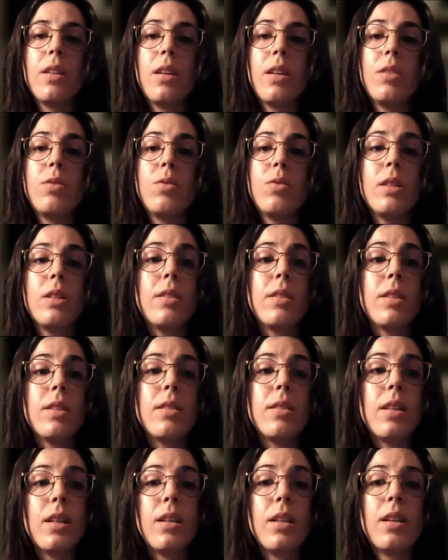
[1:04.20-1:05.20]

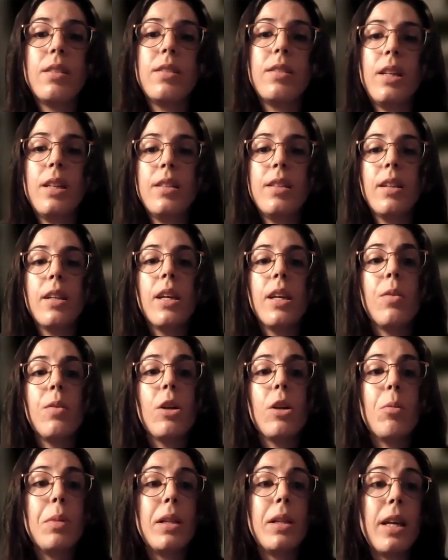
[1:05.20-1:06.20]
2016 antenatal care
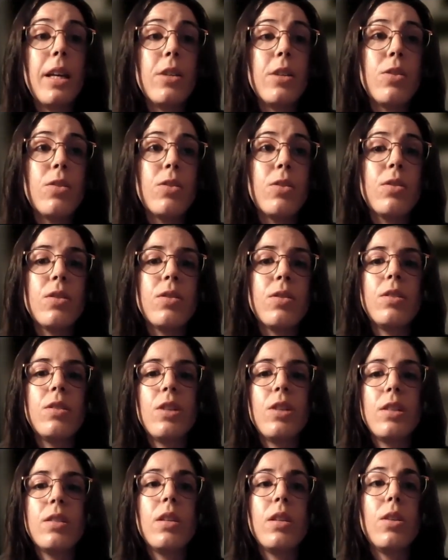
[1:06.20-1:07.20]
recommendations,
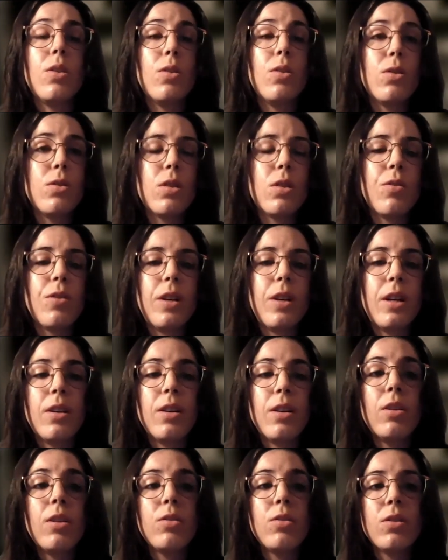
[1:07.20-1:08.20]
suggests the use of an
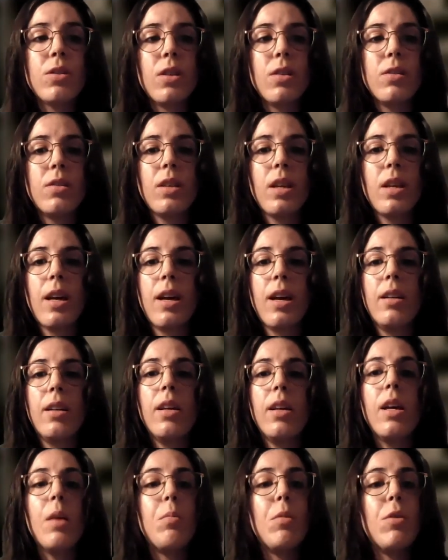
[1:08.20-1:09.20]
early ultrasound scan
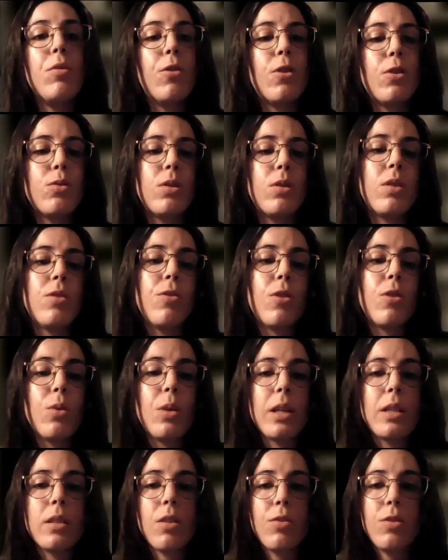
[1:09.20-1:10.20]
before 24
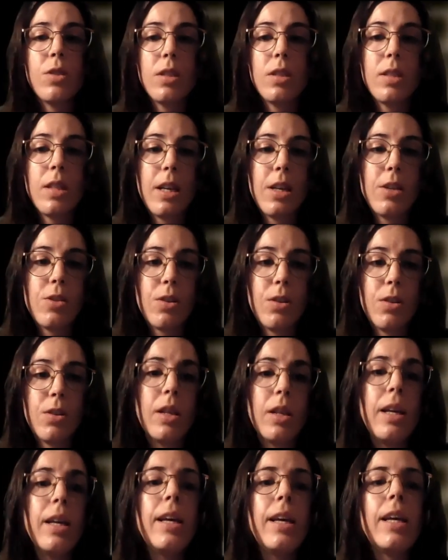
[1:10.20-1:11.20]
weeks of gestation
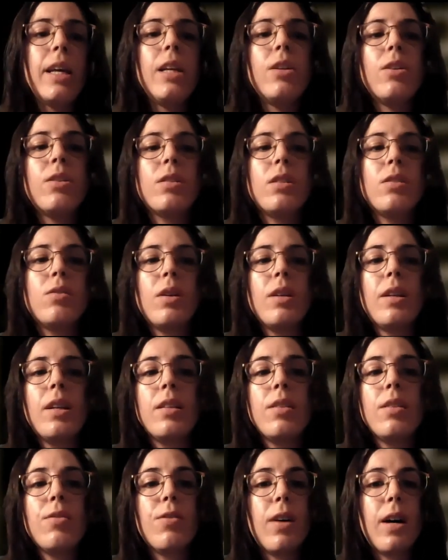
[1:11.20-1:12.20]
in order to
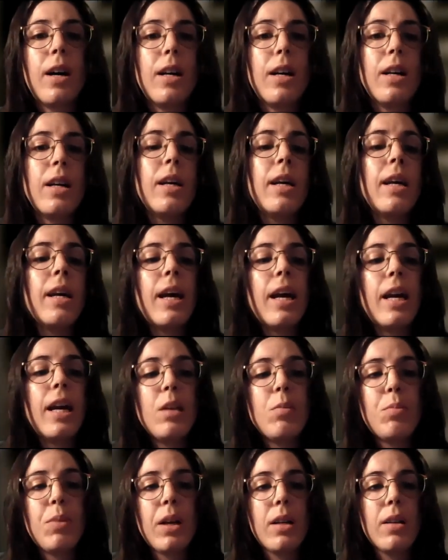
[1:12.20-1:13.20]
identify any
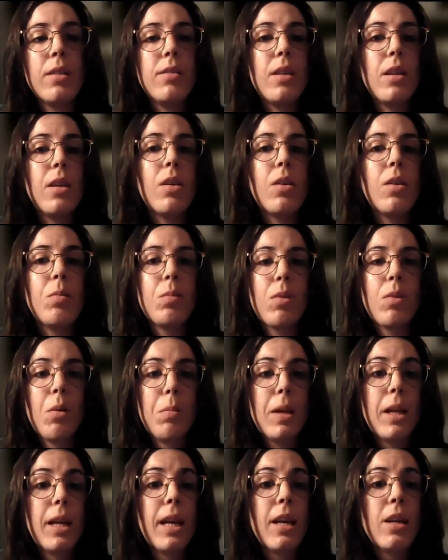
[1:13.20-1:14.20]
pregnancy
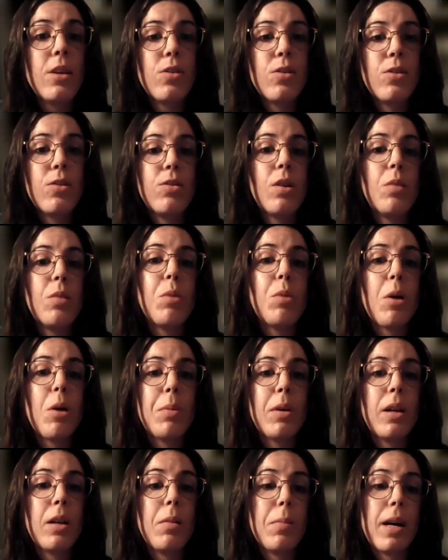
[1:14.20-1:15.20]
complications and
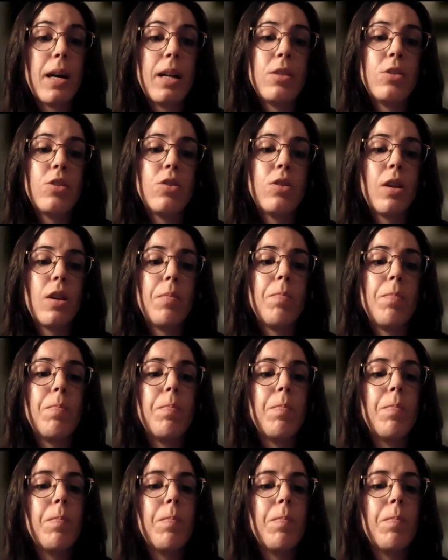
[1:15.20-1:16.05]
properly manage them.